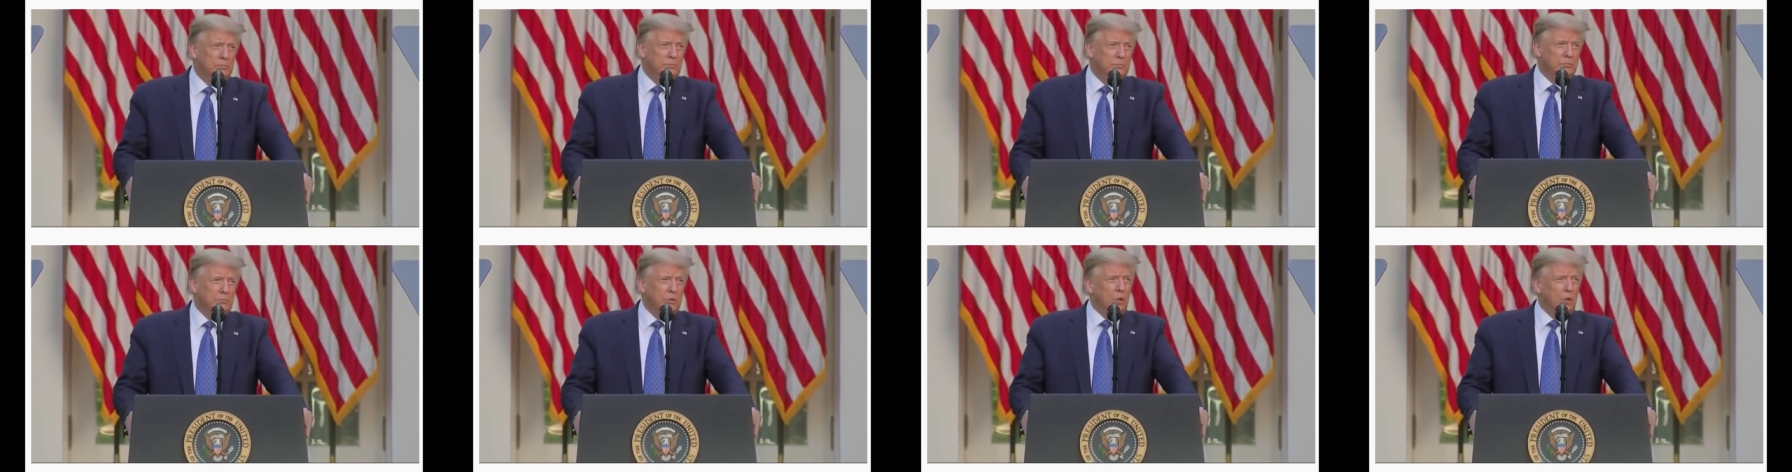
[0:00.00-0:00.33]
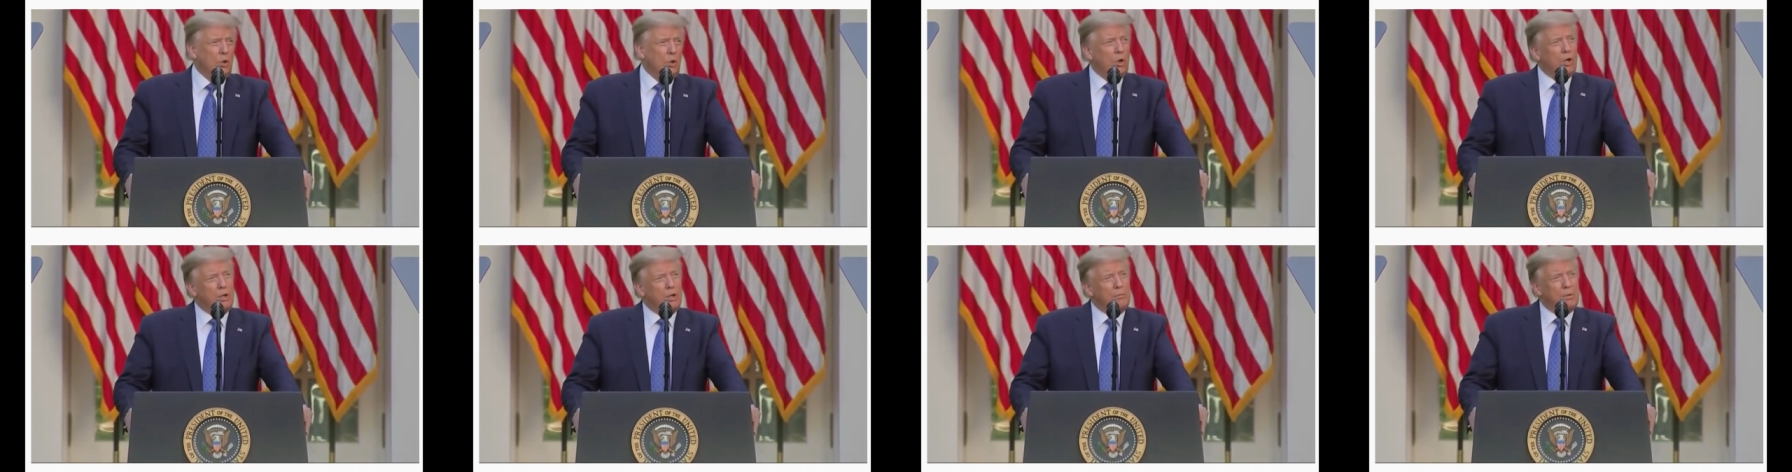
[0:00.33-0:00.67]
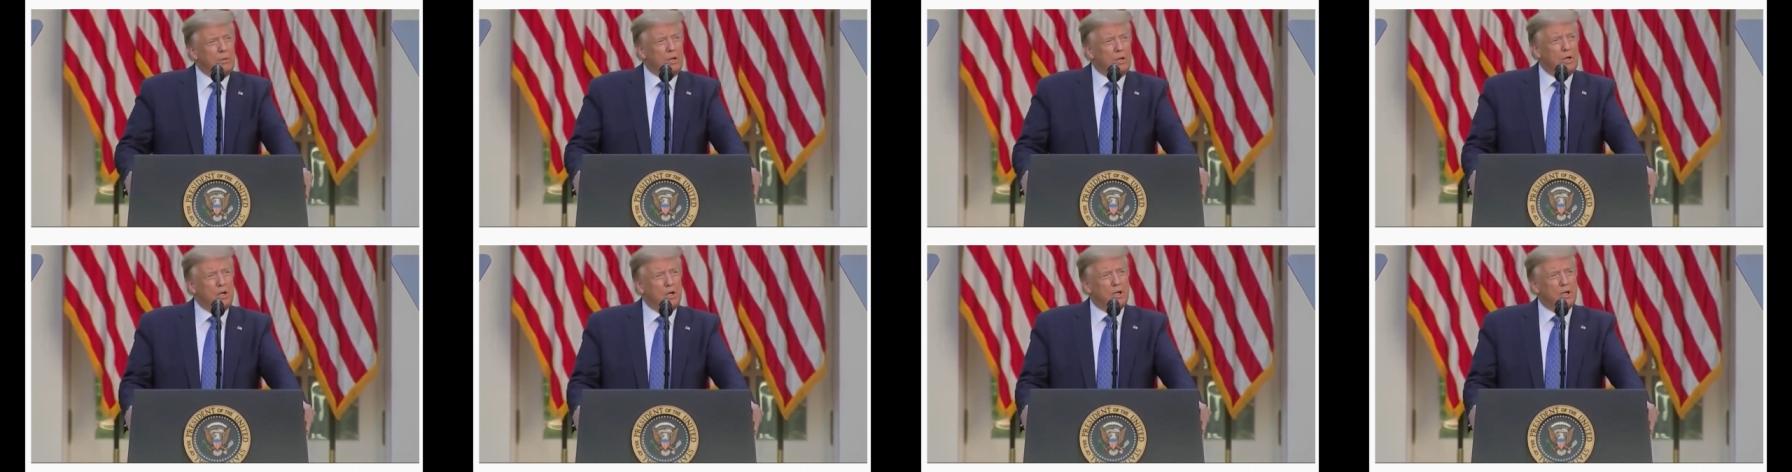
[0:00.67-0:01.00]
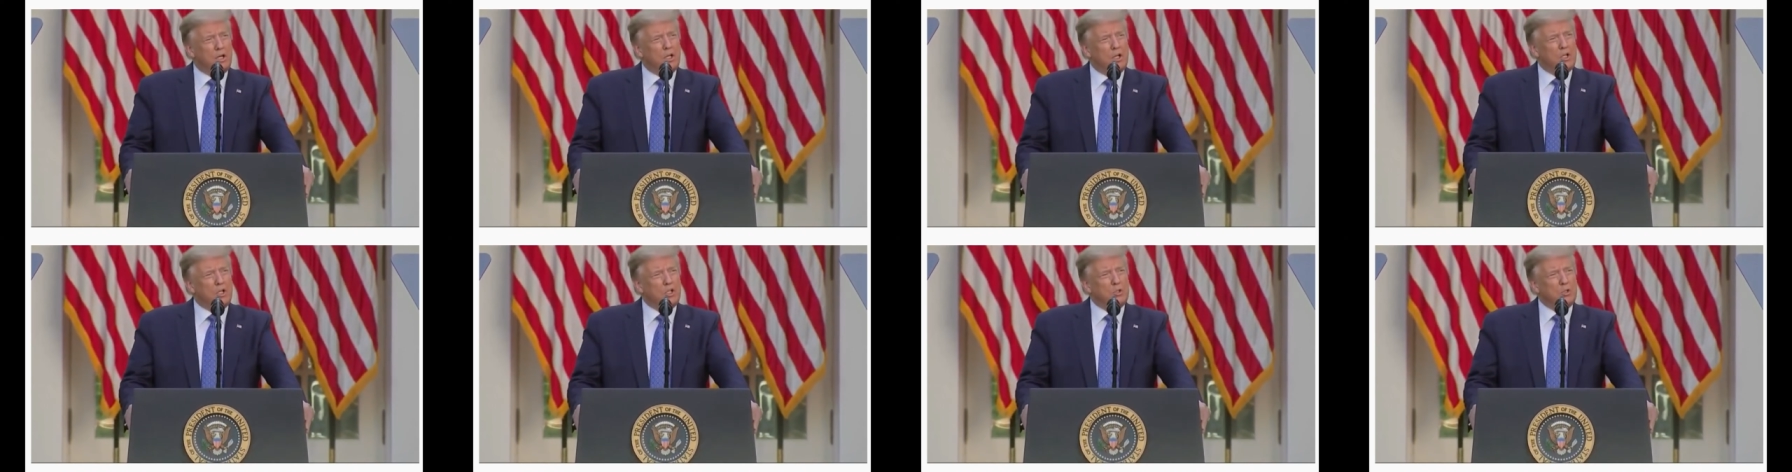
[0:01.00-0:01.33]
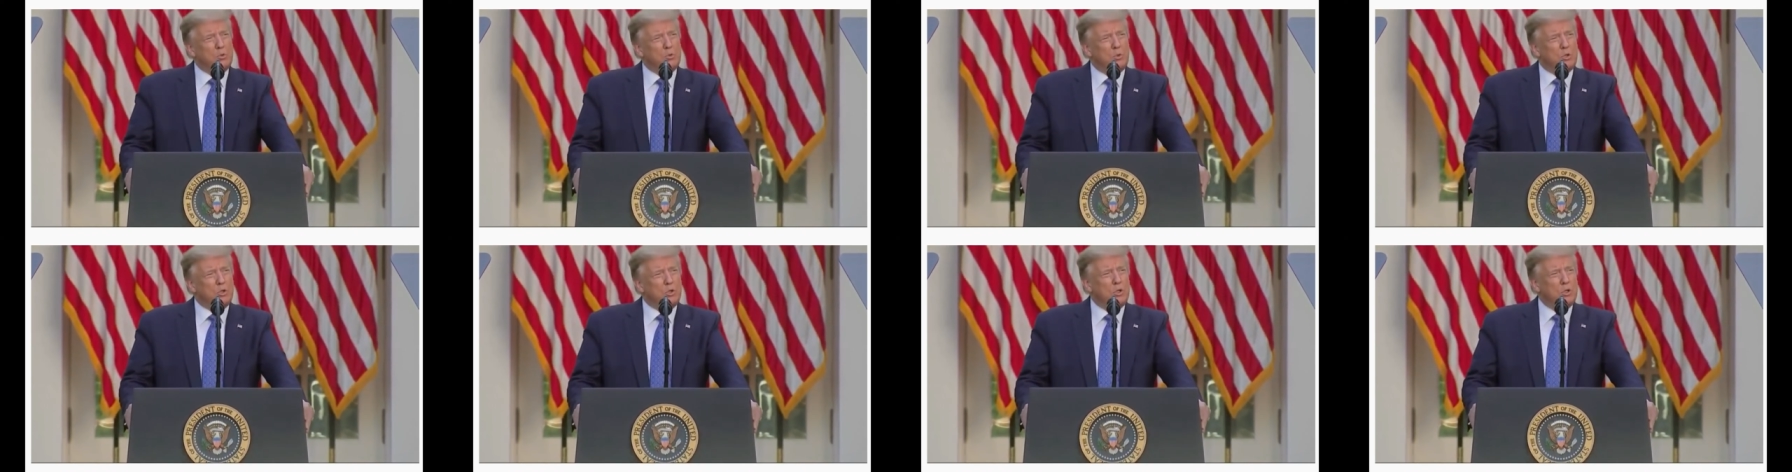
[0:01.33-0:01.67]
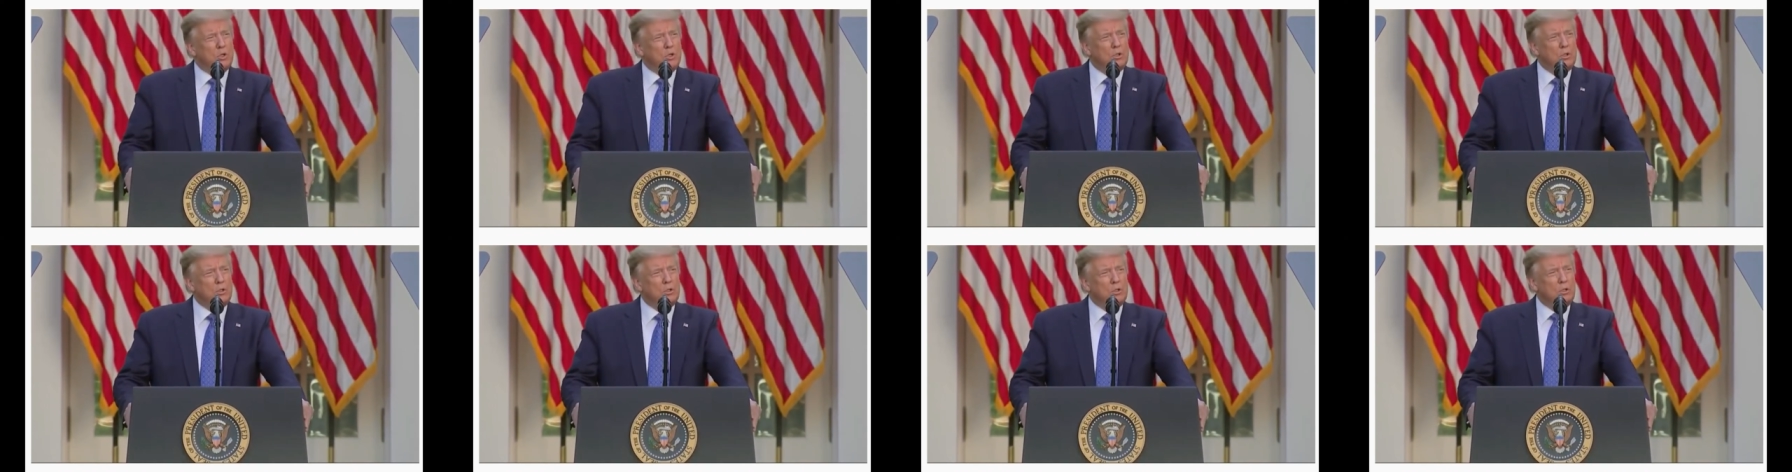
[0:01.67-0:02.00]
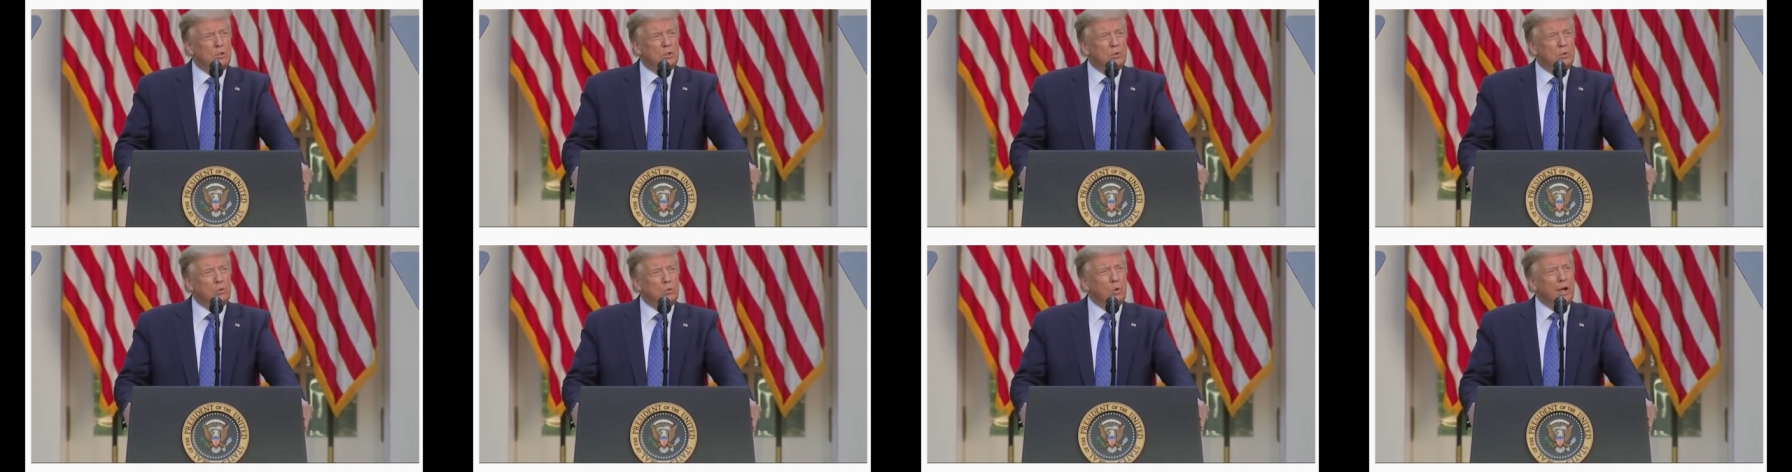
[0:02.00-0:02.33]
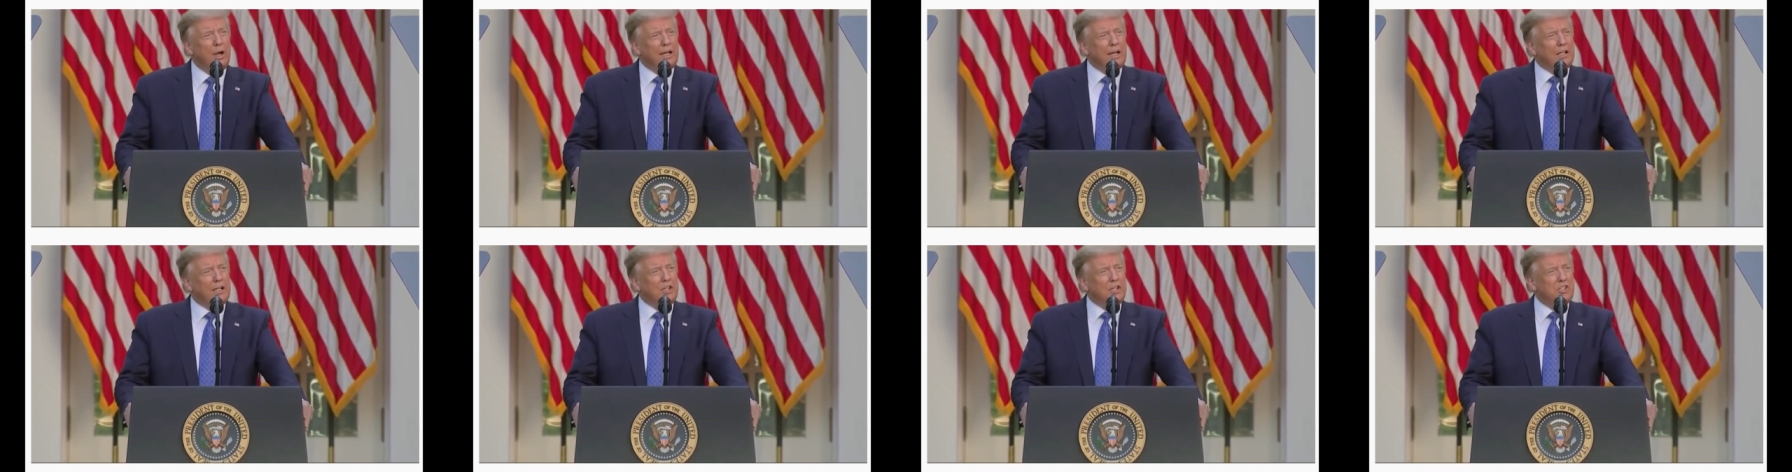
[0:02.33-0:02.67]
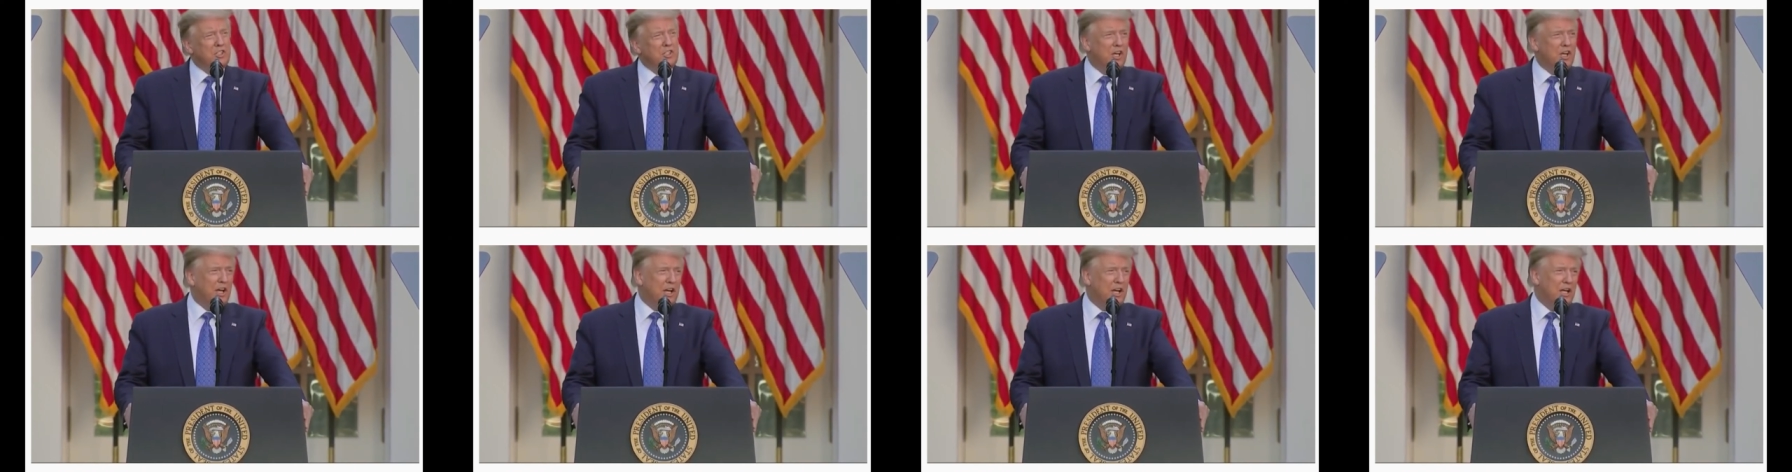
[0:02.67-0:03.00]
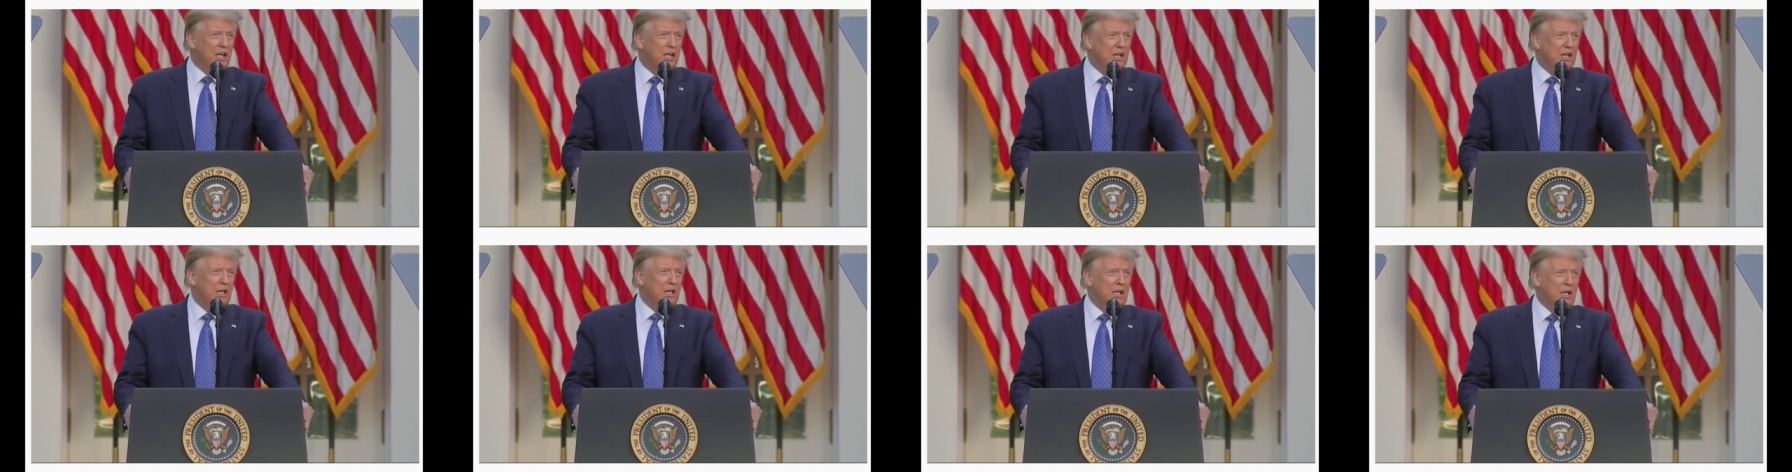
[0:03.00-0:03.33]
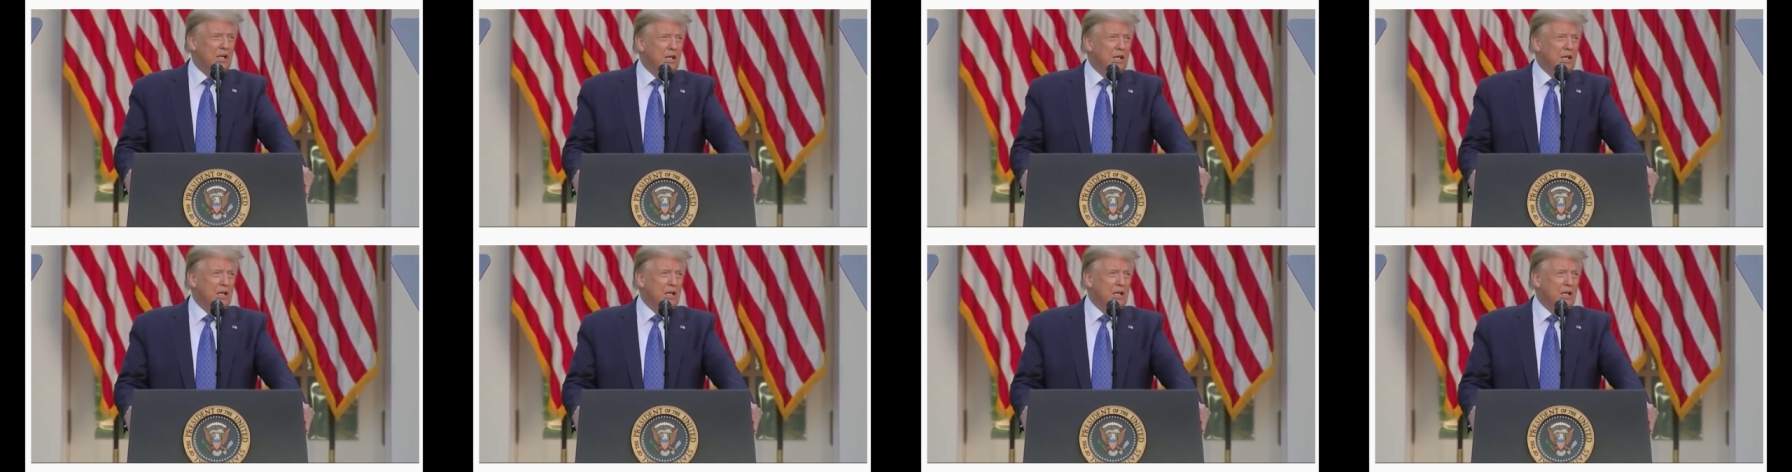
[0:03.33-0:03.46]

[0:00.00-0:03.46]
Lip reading: All Americans were rightly sickened